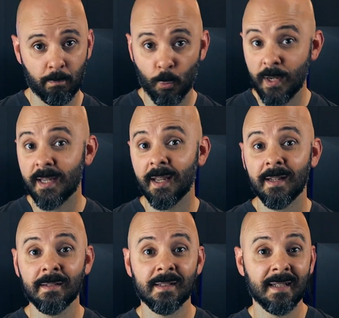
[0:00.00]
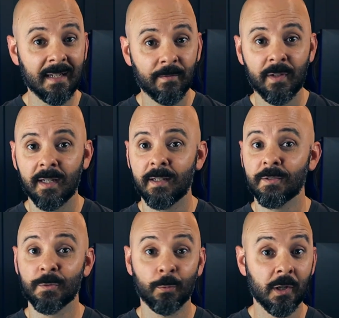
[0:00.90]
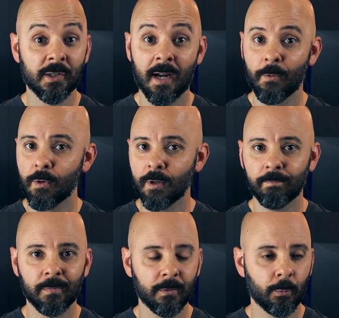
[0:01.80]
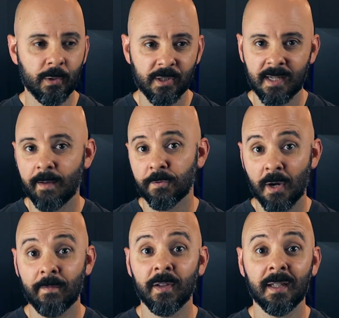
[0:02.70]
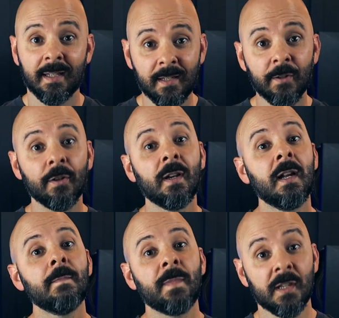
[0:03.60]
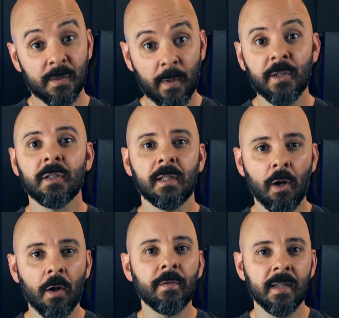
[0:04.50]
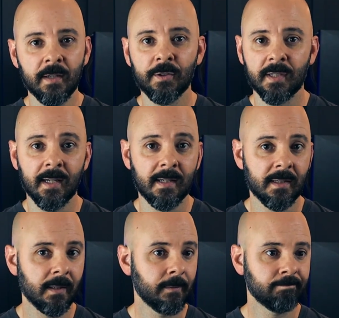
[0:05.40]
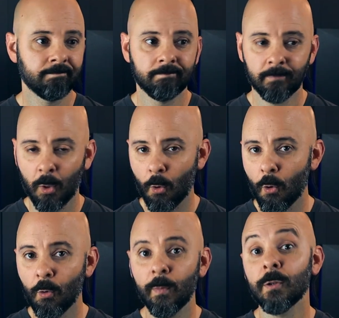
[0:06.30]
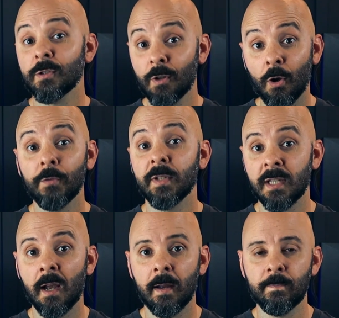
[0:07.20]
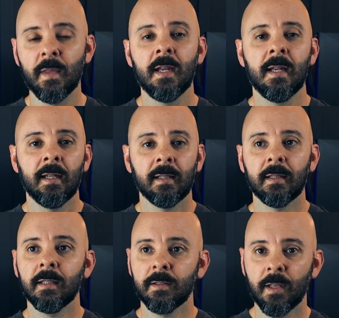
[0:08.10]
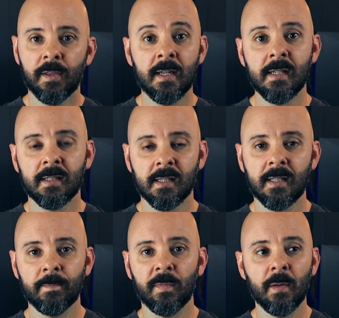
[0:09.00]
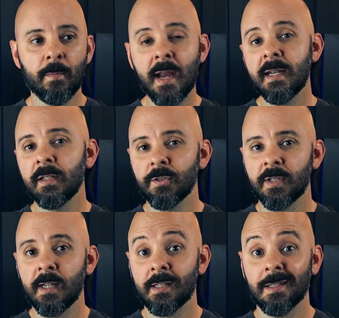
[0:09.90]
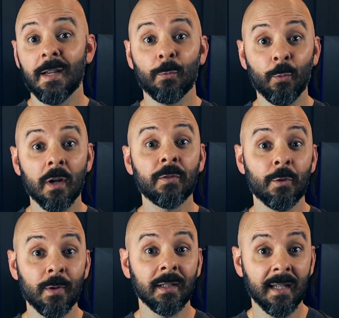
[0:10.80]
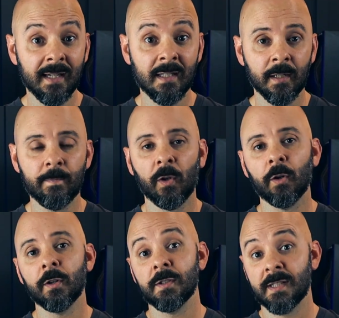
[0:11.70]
weekends, evenings, rush hour. We just have traffic here, especially on the interstates, almost all the time. The thing is that the main interstates that run through Atlanta are